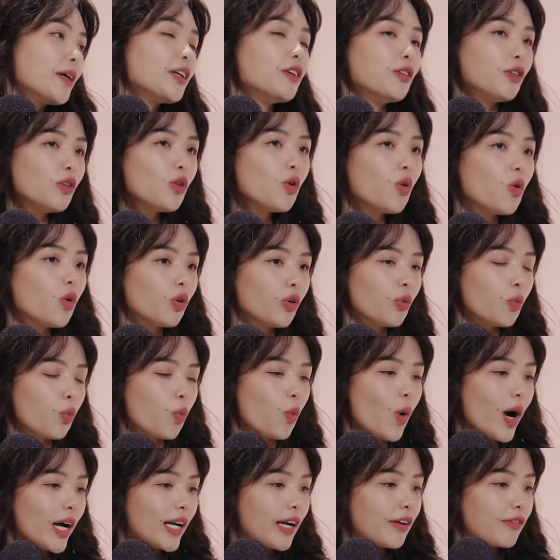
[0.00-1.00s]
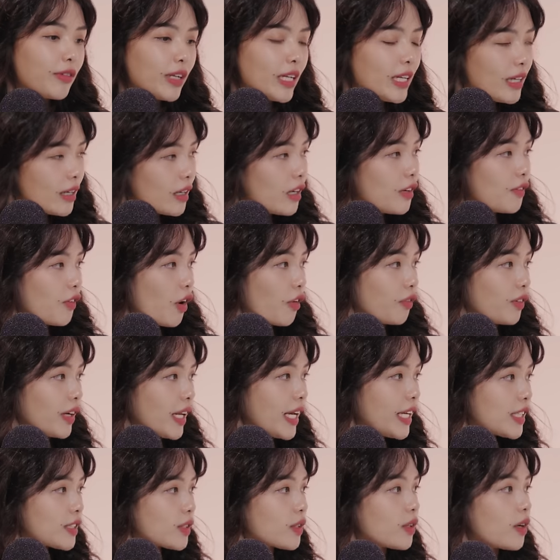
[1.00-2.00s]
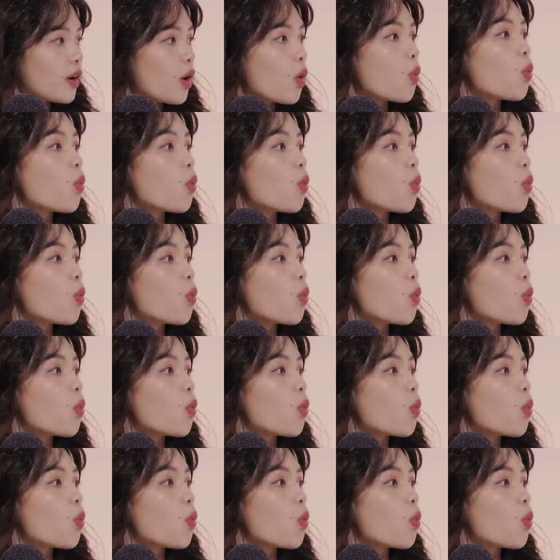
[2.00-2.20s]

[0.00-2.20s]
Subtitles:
But you know what I really love of late?